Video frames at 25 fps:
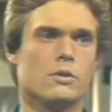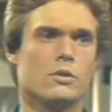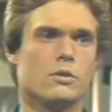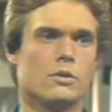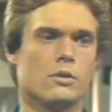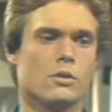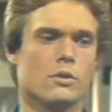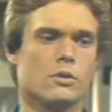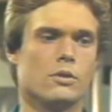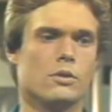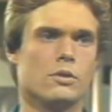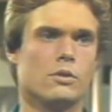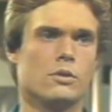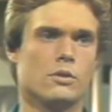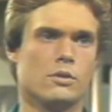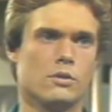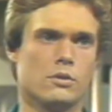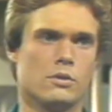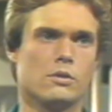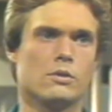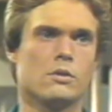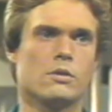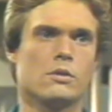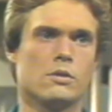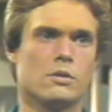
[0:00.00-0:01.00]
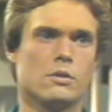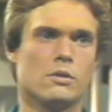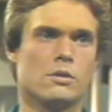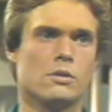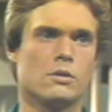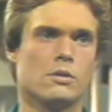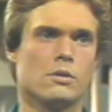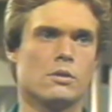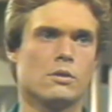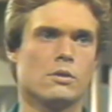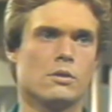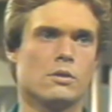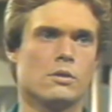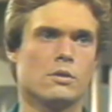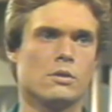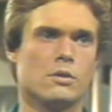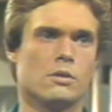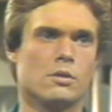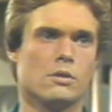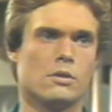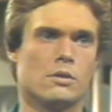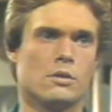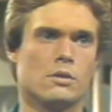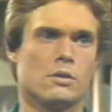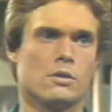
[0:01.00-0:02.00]

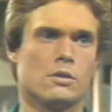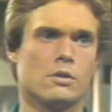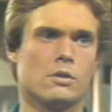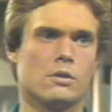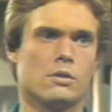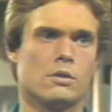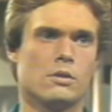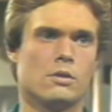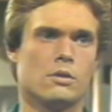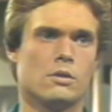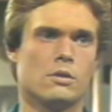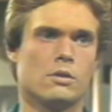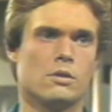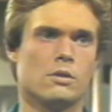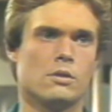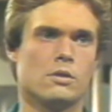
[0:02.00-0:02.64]
[no speech]